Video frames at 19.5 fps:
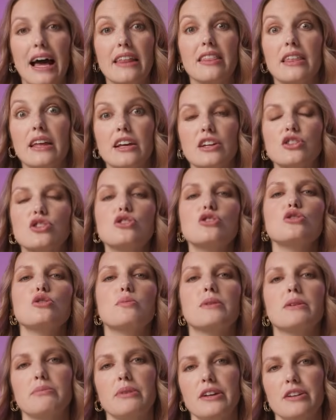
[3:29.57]
I think it's
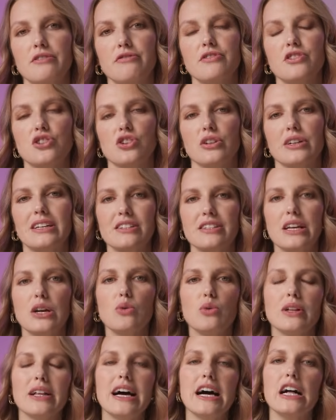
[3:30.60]
super beneficial because it
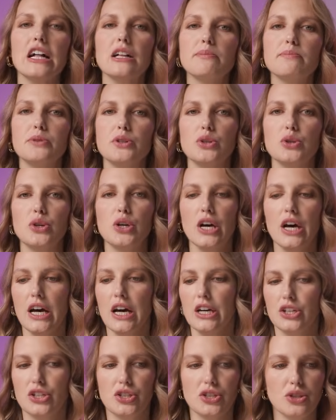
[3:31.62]
will help you
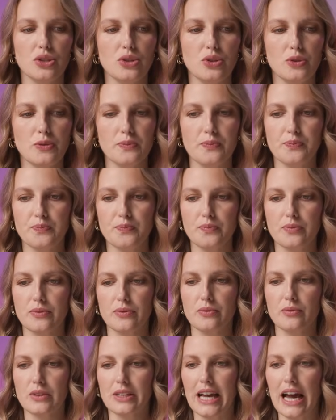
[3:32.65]
to
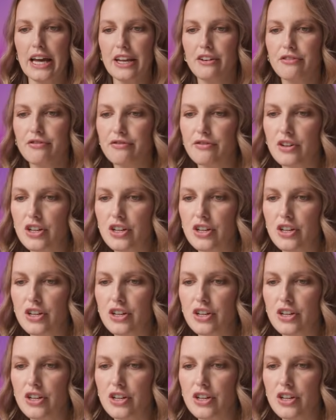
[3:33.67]
kind of